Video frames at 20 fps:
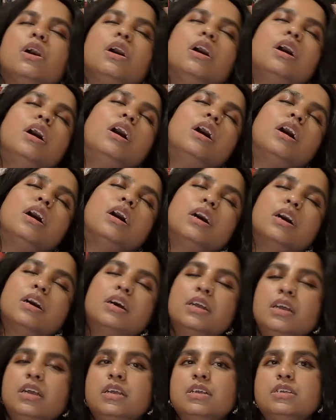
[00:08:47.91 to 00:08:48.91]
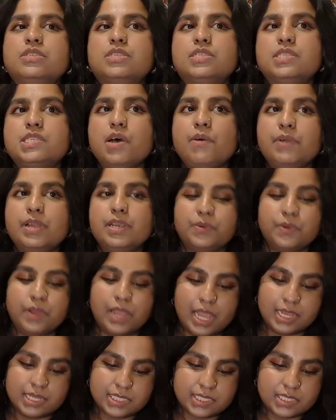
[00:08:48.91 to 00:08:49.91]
oh, so annoying.